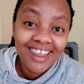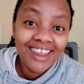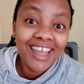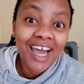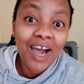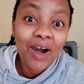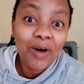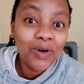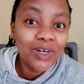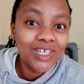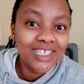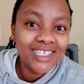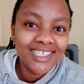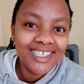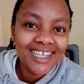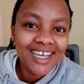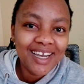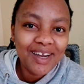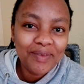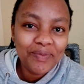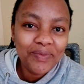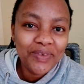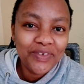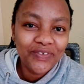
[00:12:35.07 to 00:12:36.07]
That was
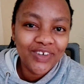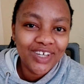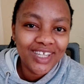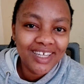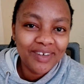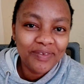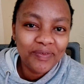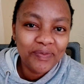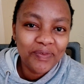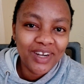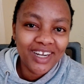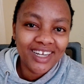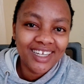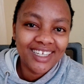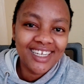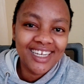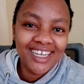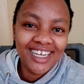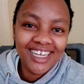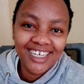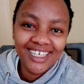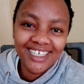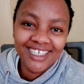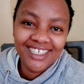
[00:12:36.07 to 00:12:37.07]
there before the
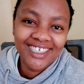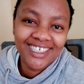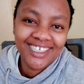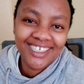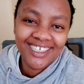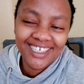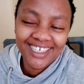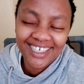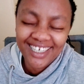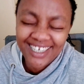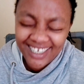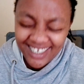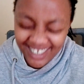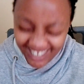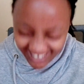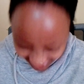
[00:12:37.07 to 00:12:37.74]
pregnancy.